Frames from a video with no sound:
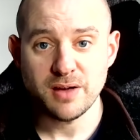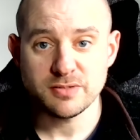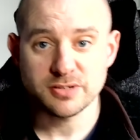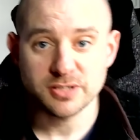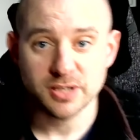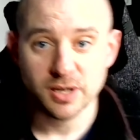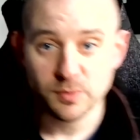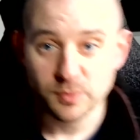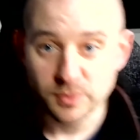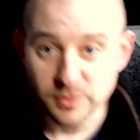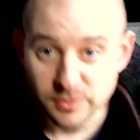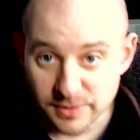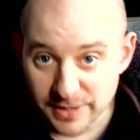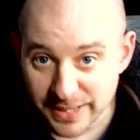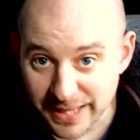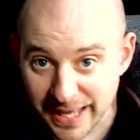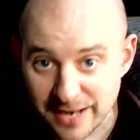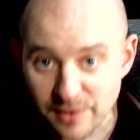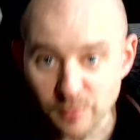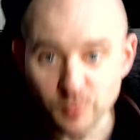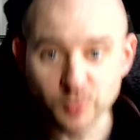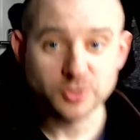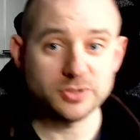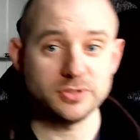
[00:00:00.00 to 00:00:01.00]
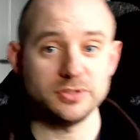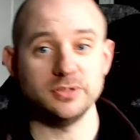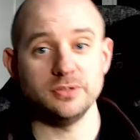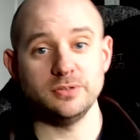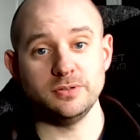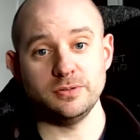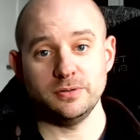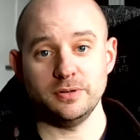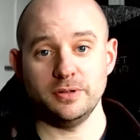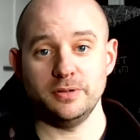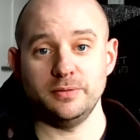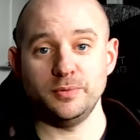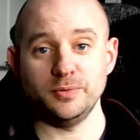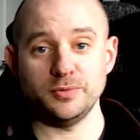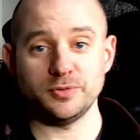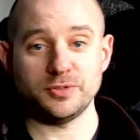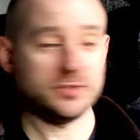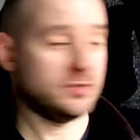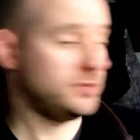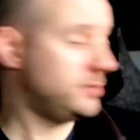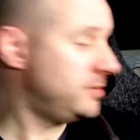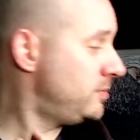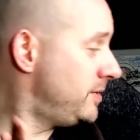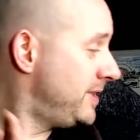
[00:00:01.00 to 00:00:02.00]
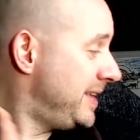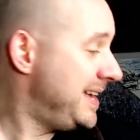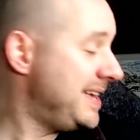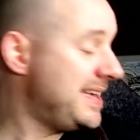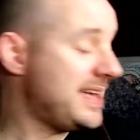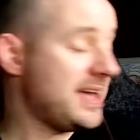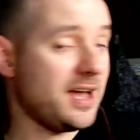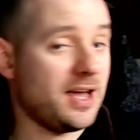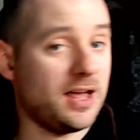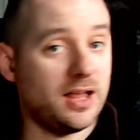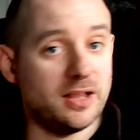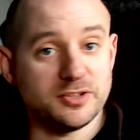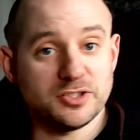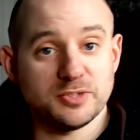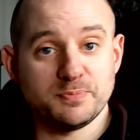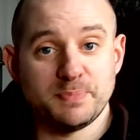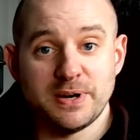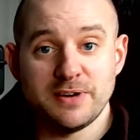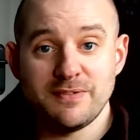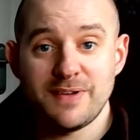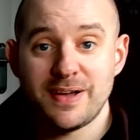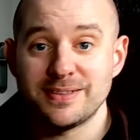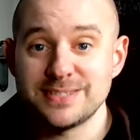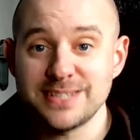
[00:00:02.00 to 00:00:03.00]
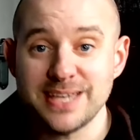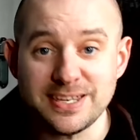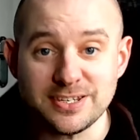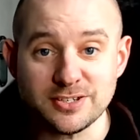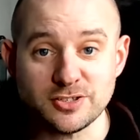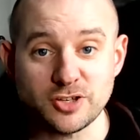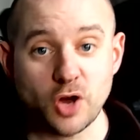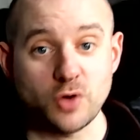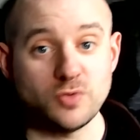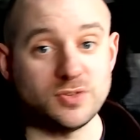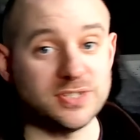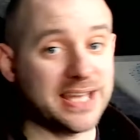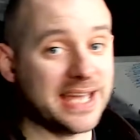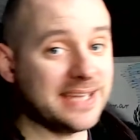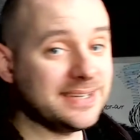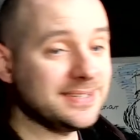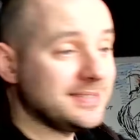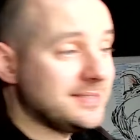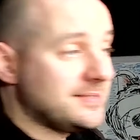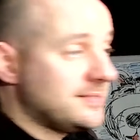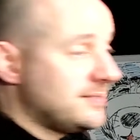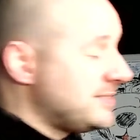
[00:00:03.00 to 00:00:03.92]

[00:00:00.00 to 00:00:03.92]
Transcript: So again, let's do the spin around test. So test,